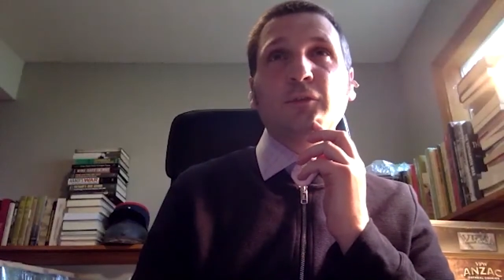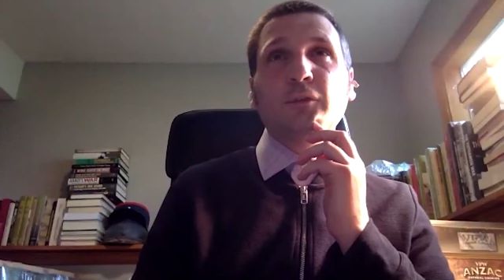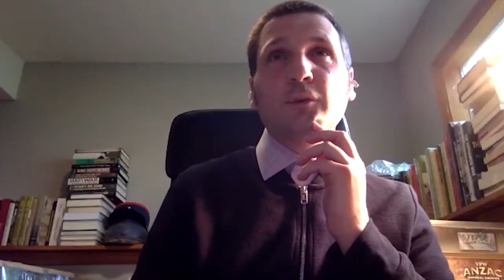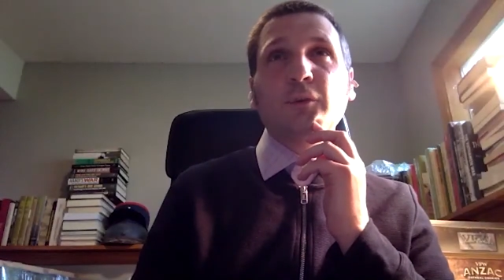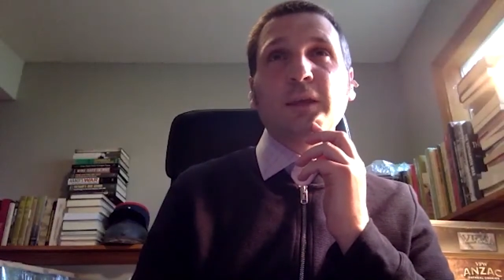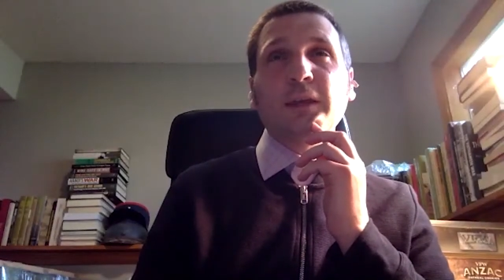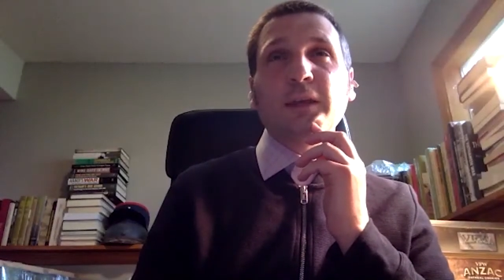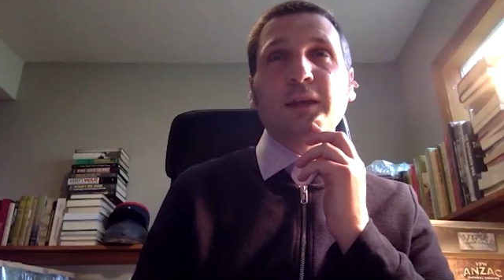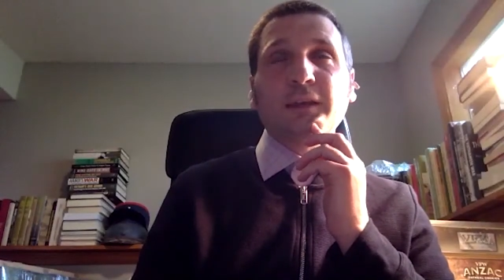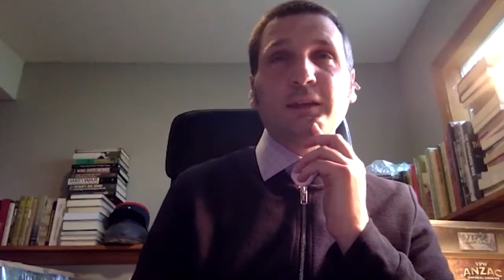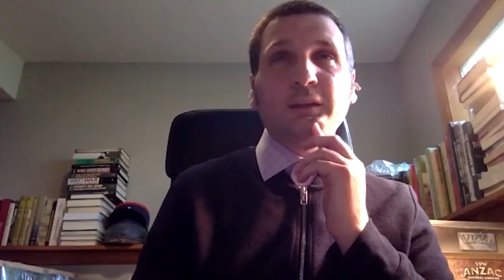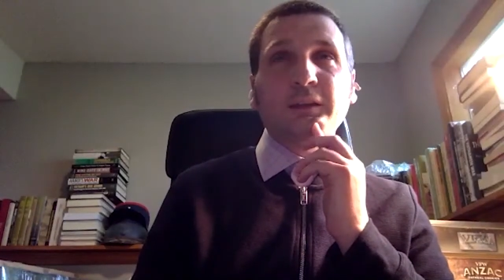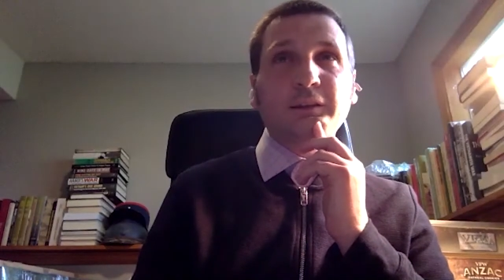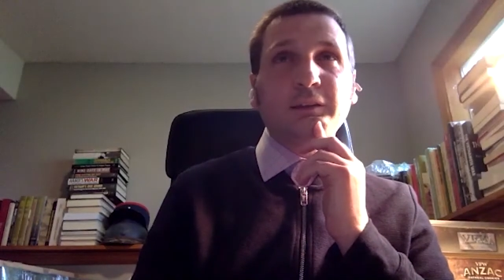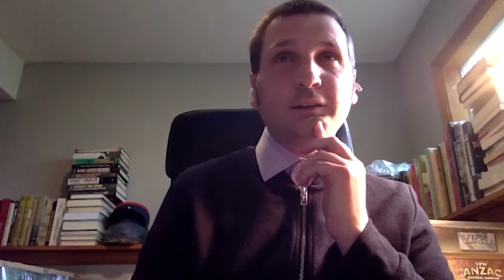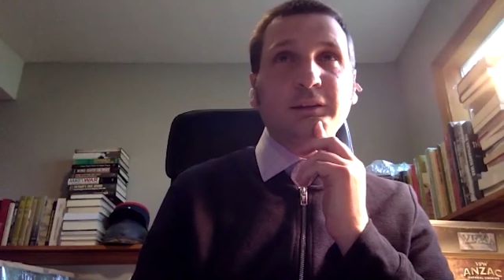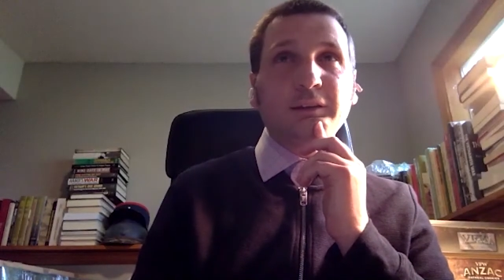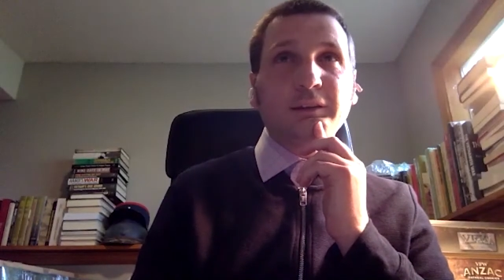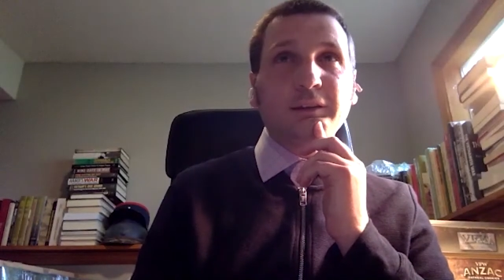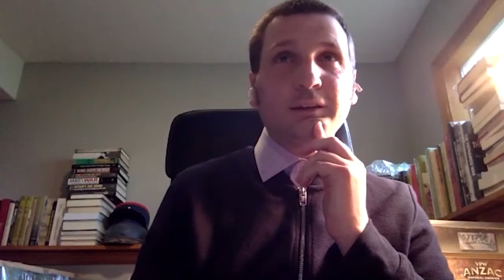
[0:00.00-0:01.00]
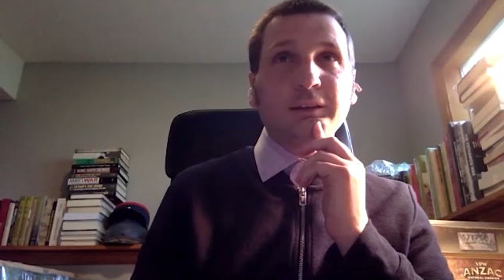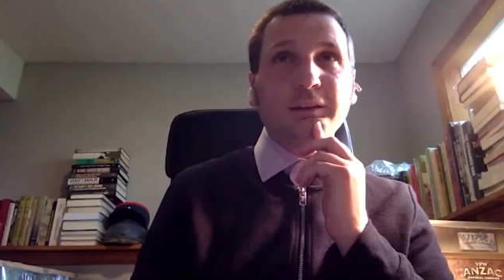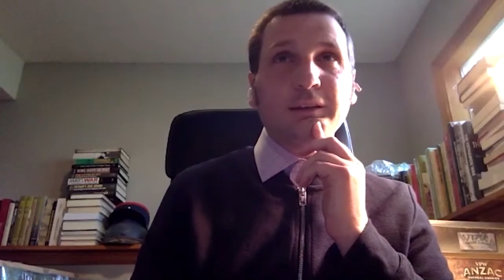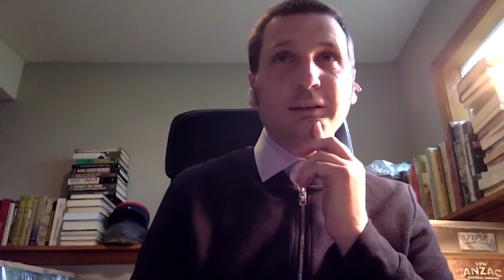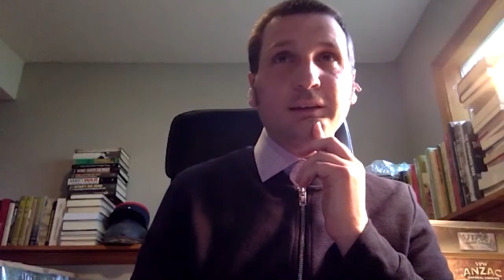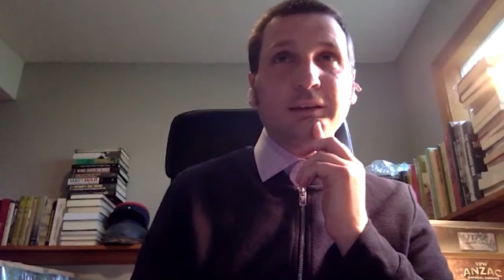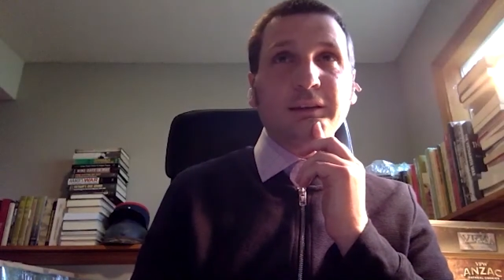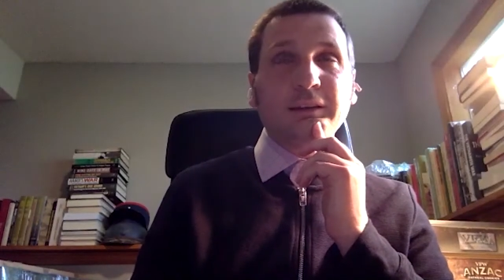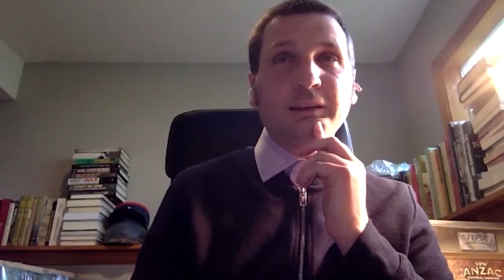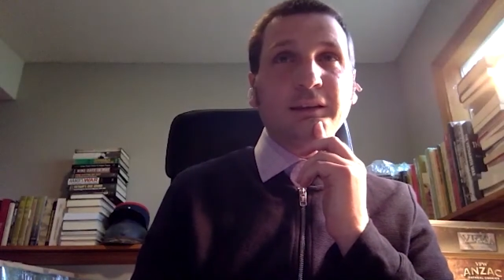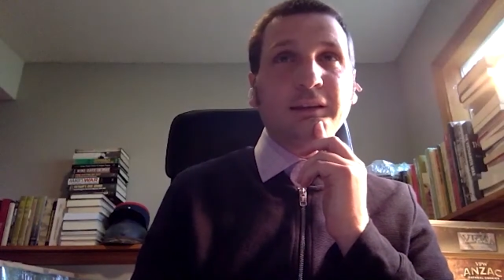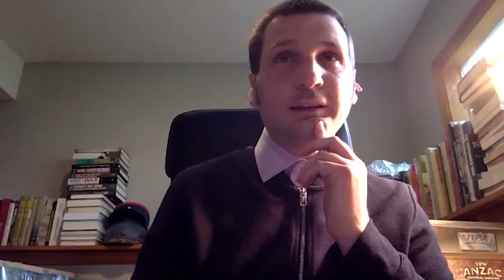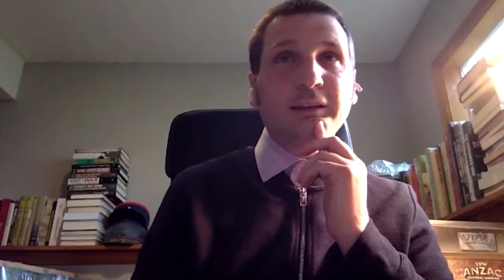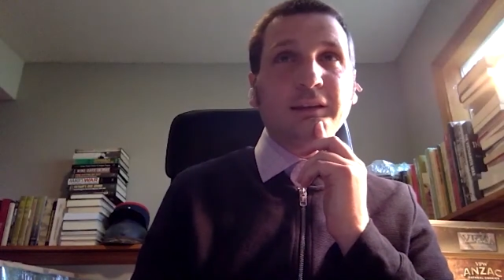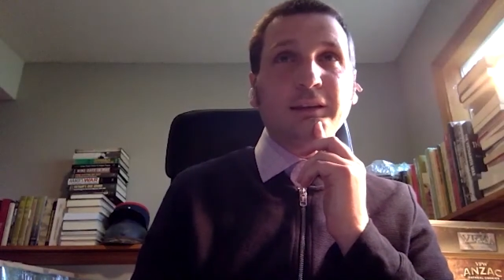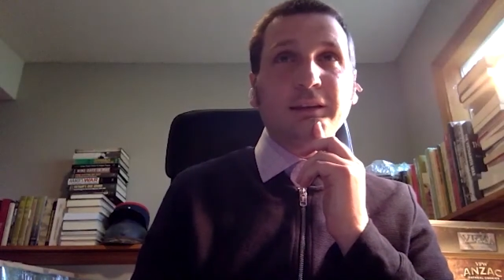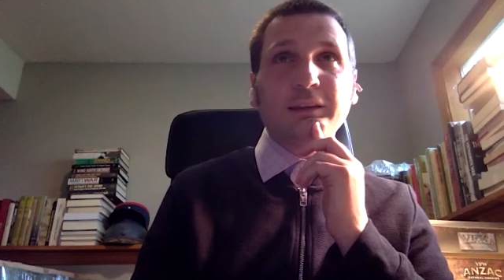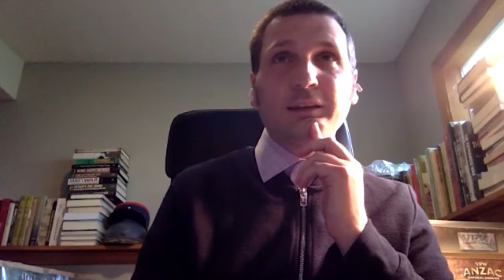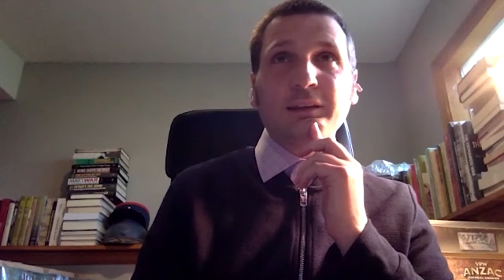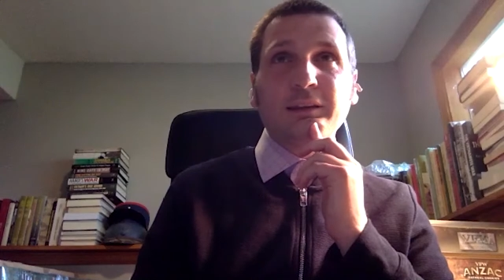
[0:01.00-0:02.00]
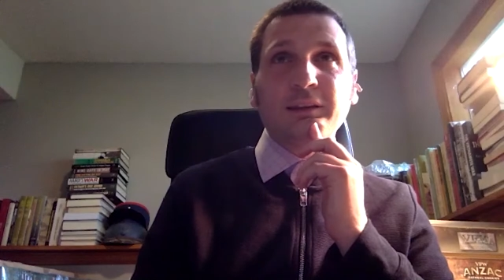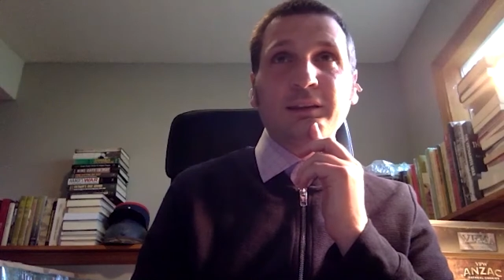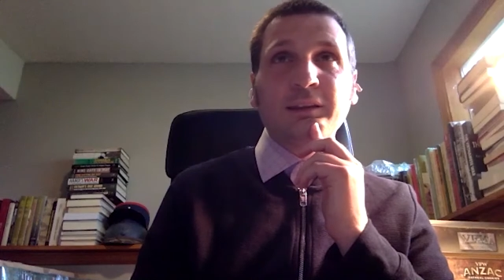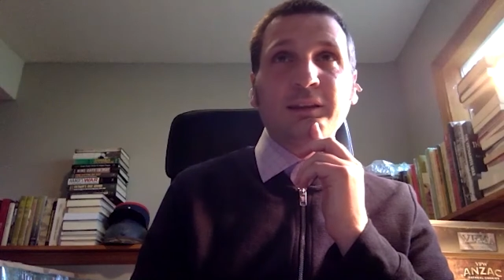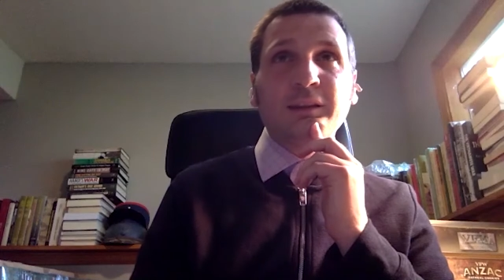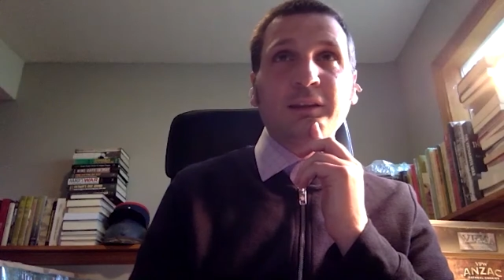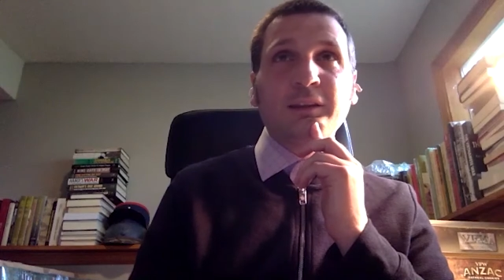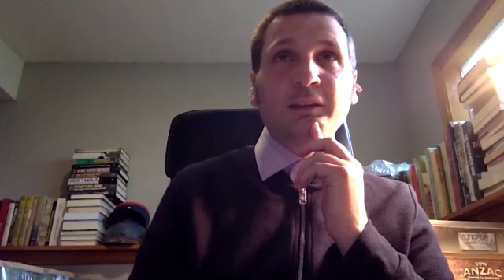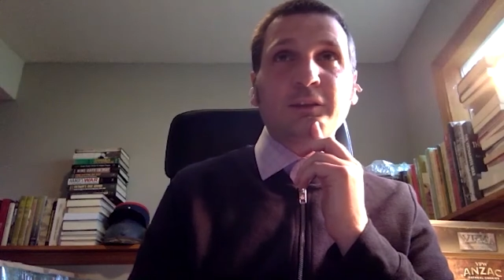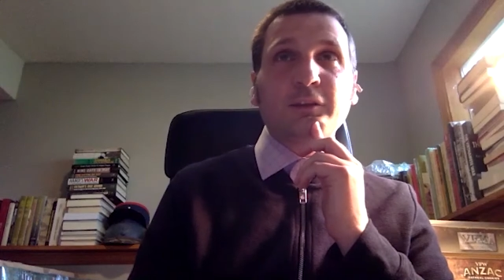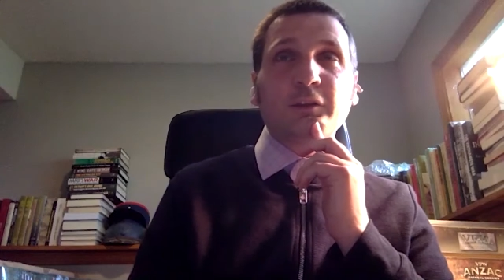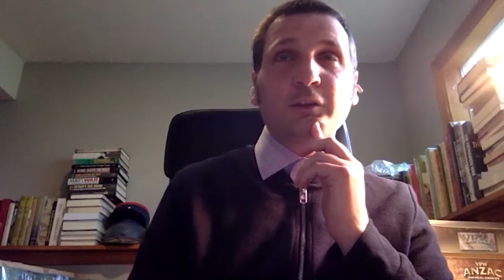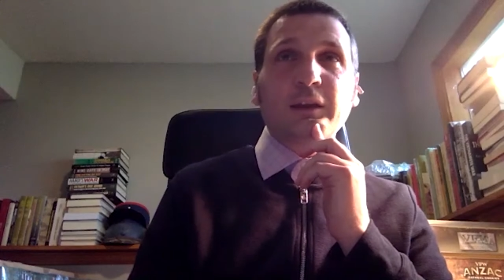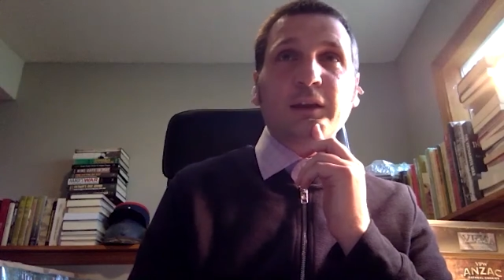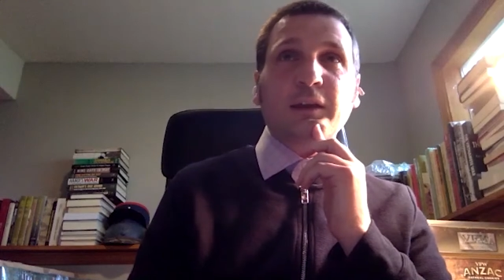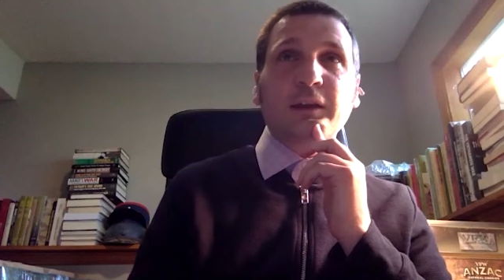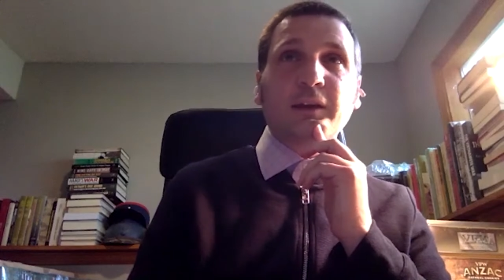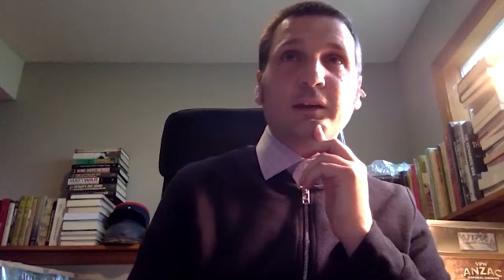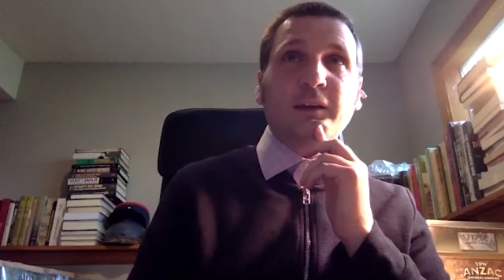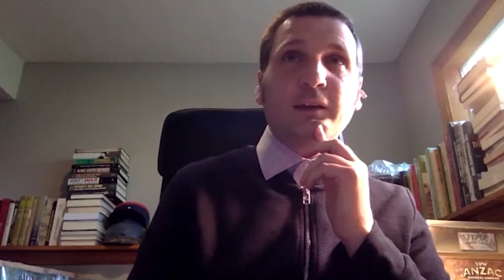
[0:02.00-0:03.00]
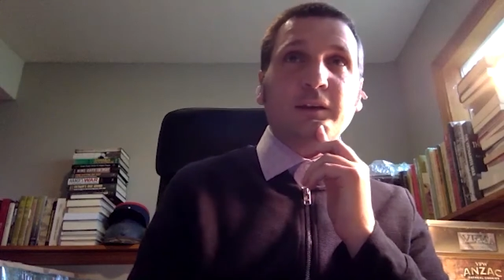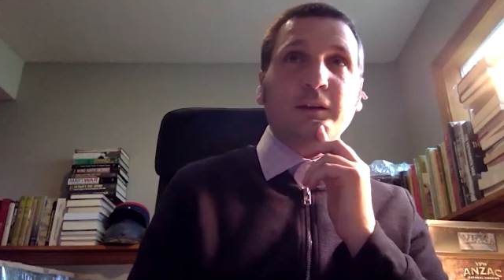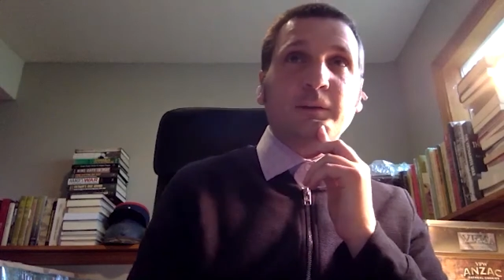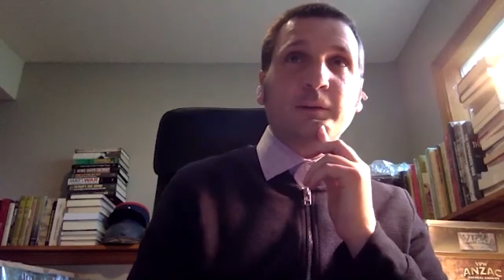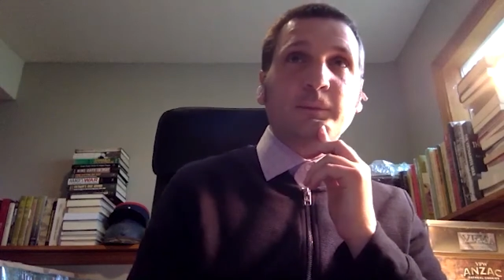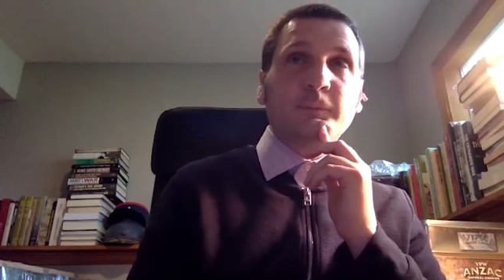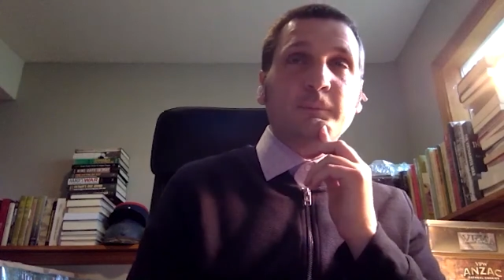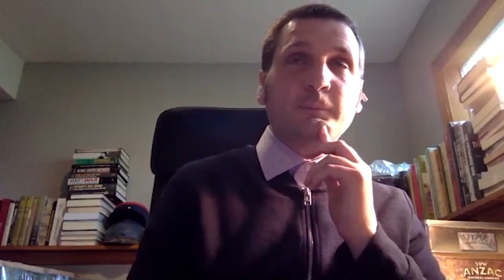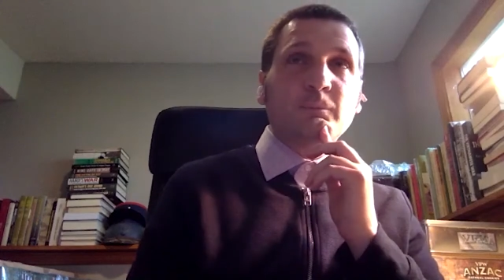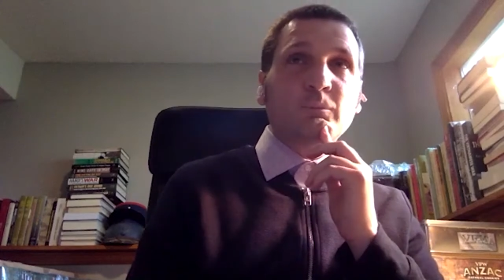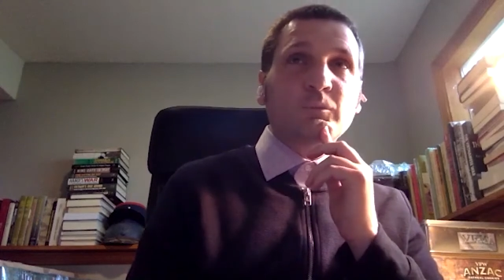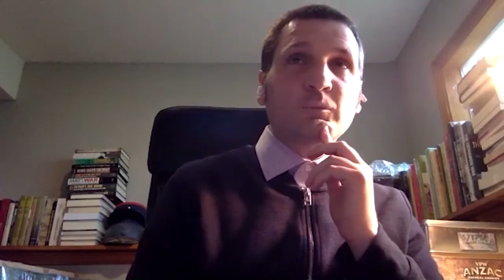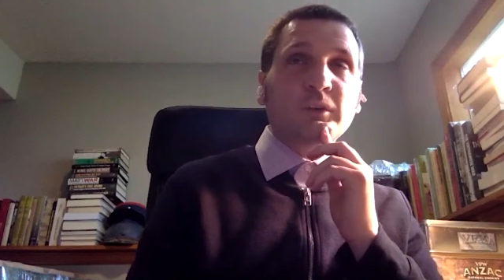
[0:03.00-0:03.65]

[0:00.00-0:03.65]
Fu it, uh, so like, um,